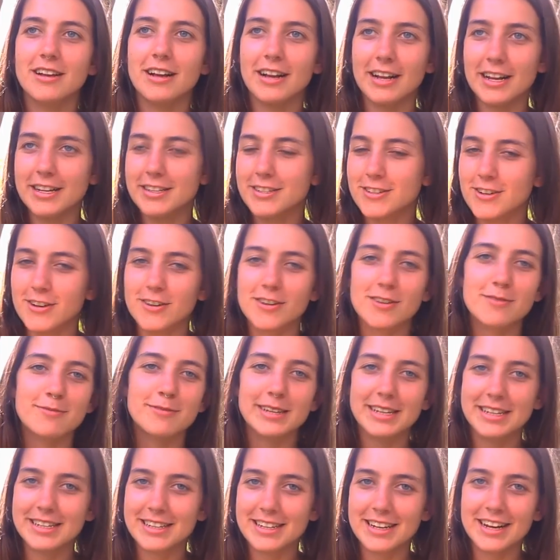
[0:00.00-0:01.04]
it's going to
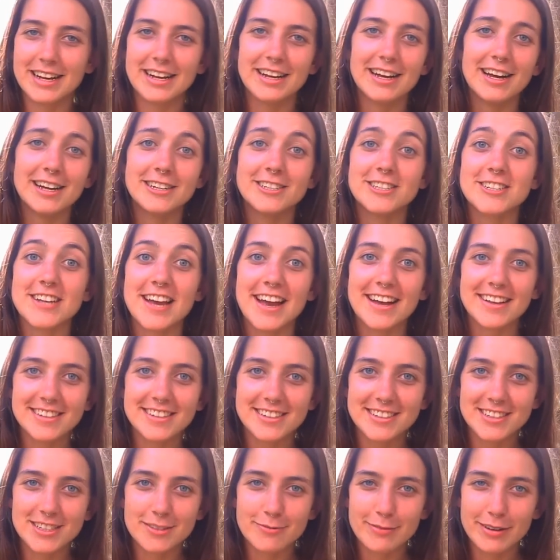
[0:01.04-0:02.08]
be a
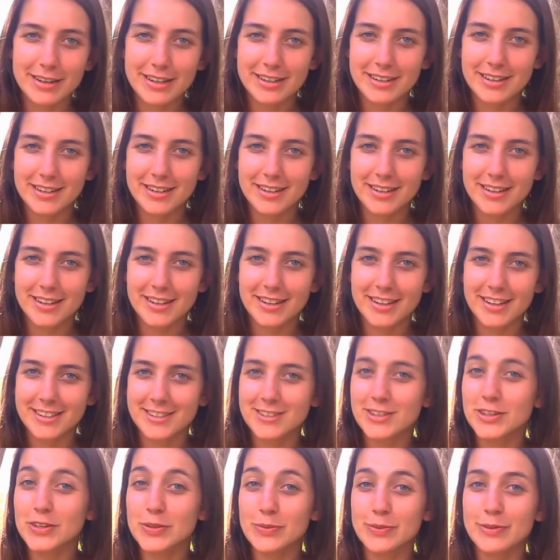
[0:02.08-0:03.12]
challenge, but
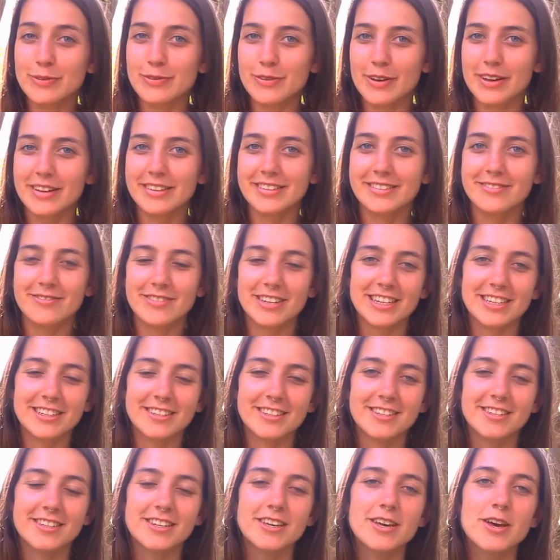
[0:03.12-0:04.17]
it's going to be fun,
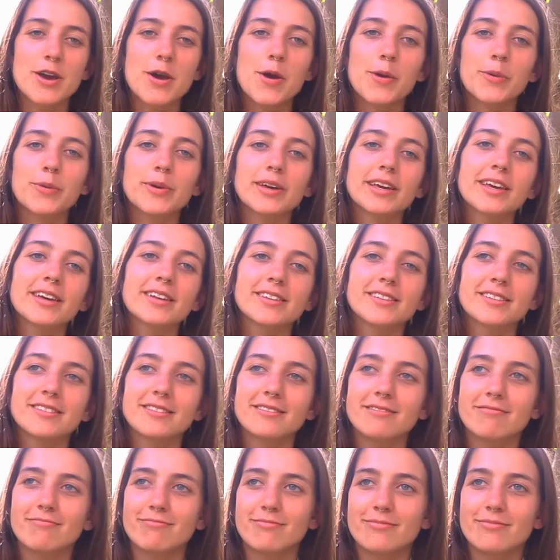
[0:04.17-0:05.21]
because we
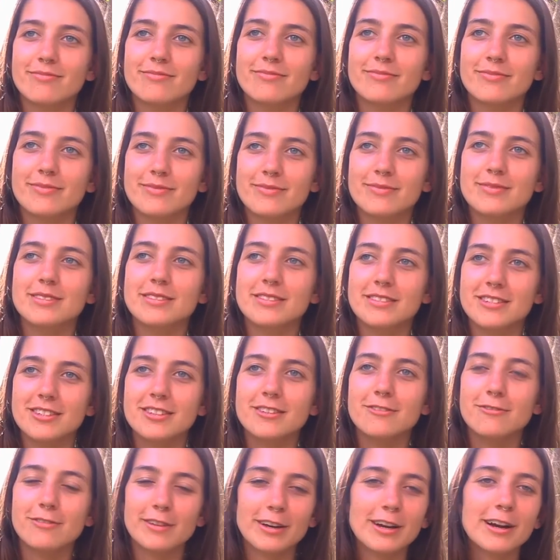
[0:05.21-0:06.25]
can
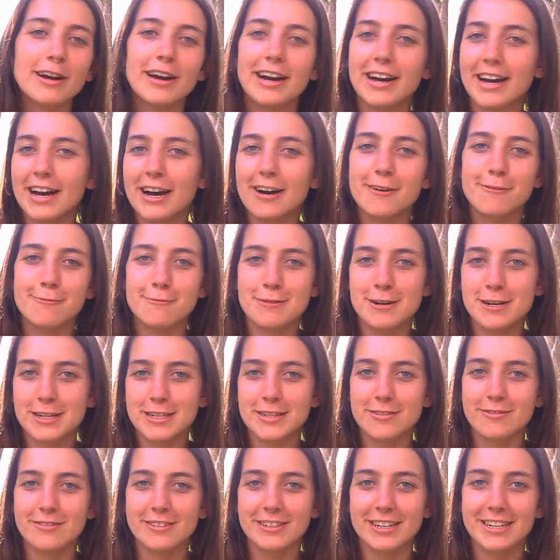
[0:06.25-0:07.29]
figure out how it
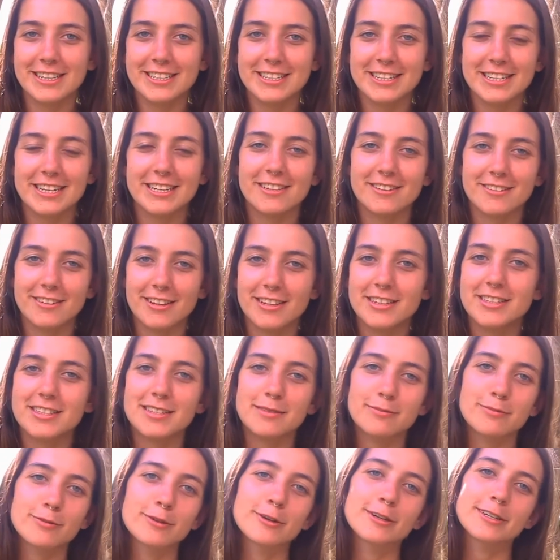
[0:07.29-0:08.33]
works for us, and
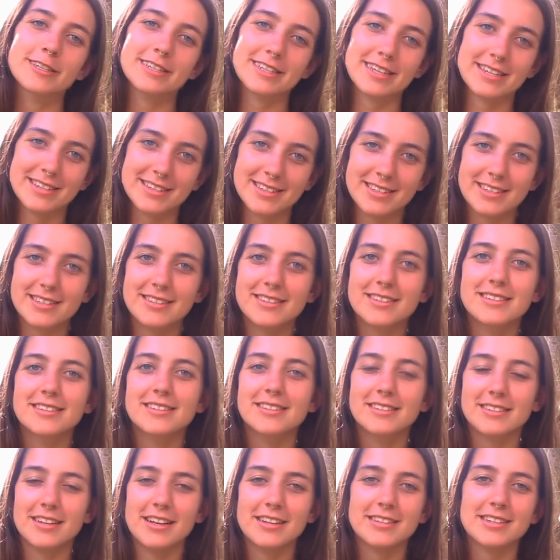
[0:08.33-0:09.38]
it's a process.
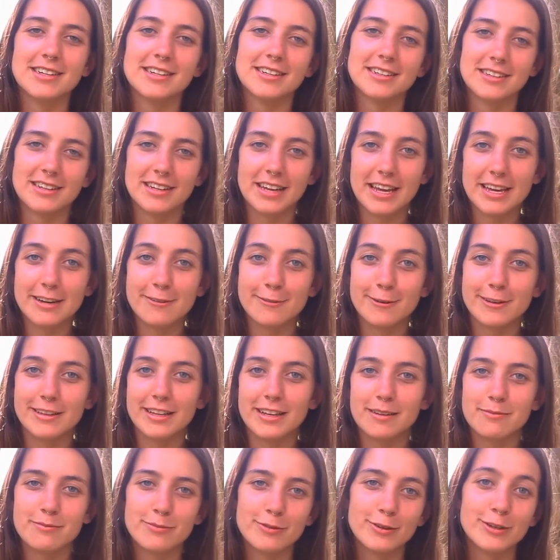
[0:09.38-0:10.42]
That's like the key word,
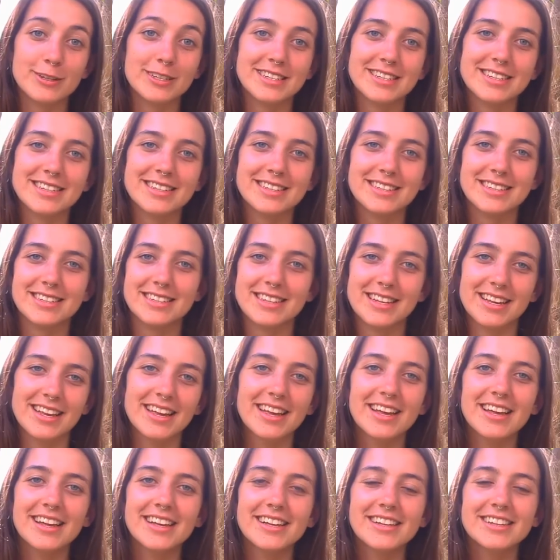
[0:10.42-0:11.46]
like process.
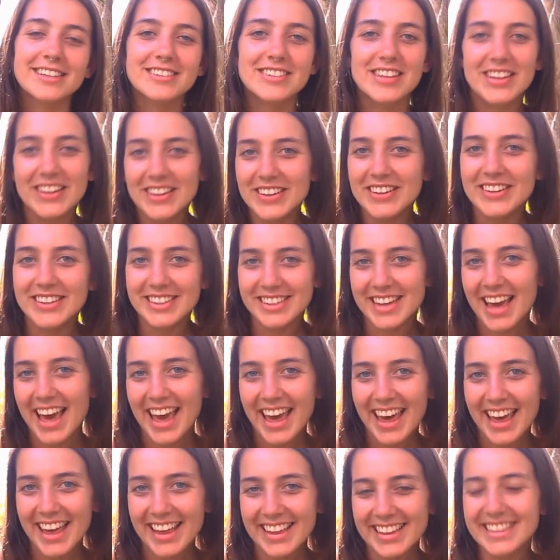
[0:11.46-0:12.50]
So
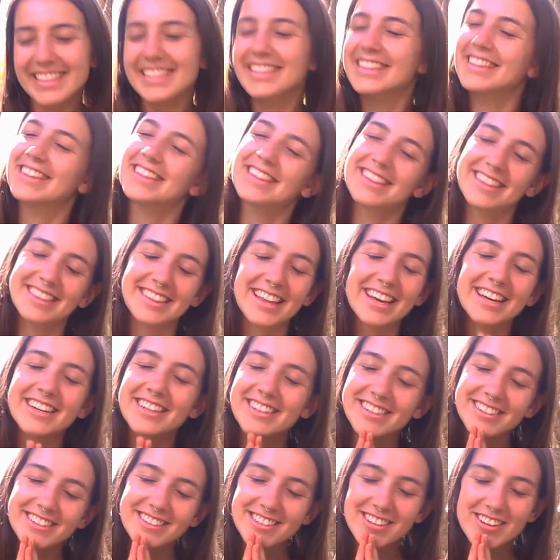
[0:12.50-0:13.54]
yeah,
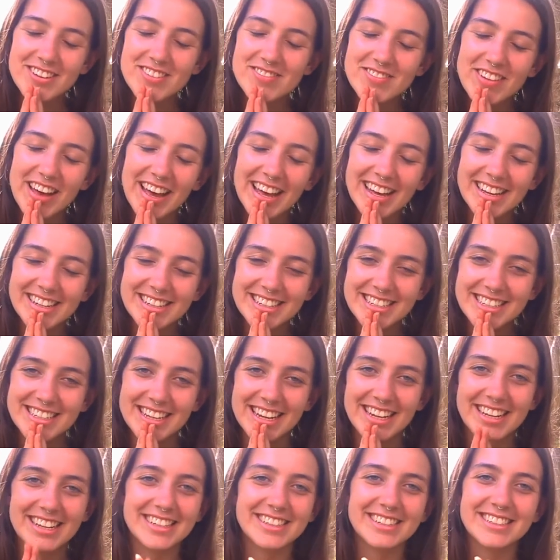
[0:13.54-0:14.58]
thank you so much,
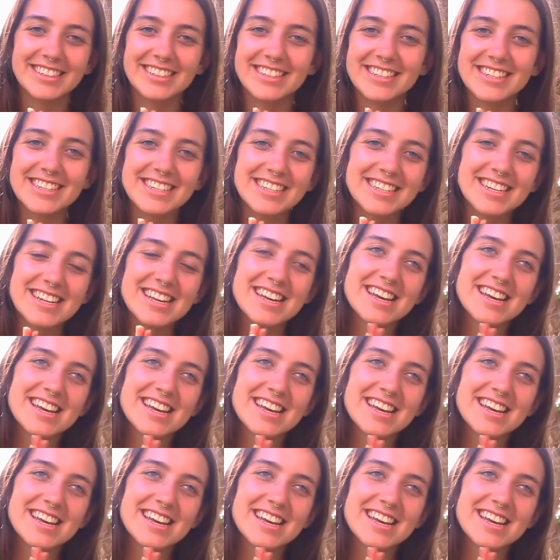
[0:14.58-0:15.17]
and